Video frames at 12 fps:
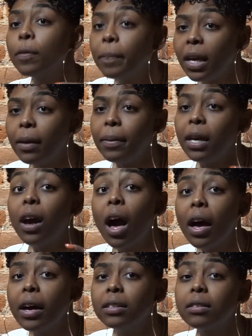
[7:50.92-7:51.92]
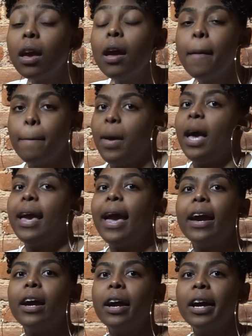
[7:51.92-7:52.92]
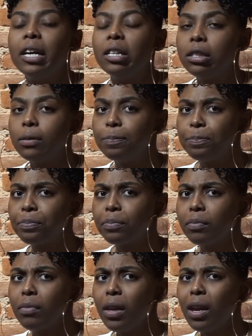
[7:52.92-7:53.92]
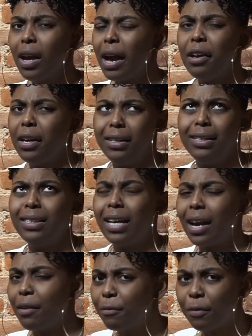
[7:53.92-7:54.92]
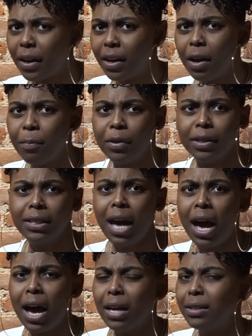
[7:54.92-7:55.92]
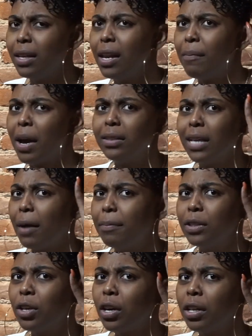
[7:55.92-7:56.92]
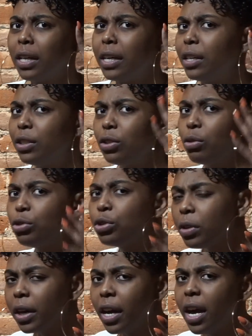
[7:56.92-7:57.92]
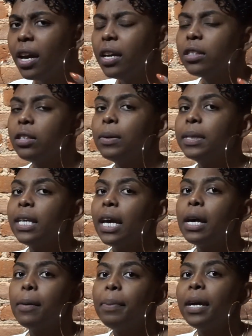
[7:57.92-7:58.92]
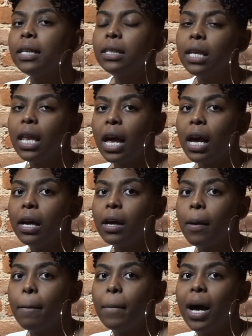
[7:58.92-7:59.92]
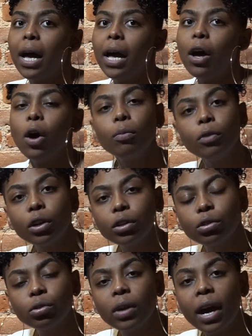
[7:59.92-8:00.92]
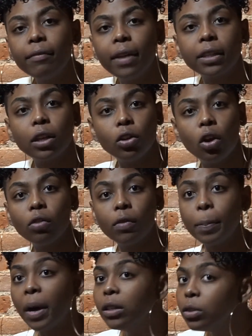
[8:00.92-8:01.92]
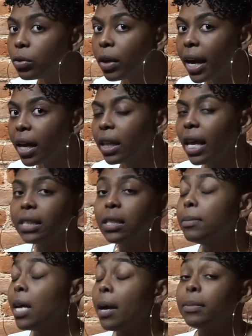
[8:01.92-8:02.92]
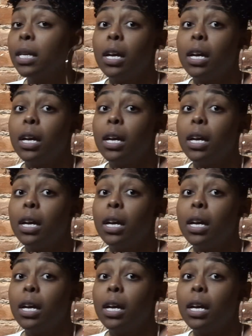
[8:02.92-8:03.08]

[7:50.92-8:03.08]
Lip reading: me because my hair is, it's like I'm faded up on the sides and then my top is curly and it's so short. So it's like compared to like my homegirls who have like the long Rapunzel hair, like sometimes,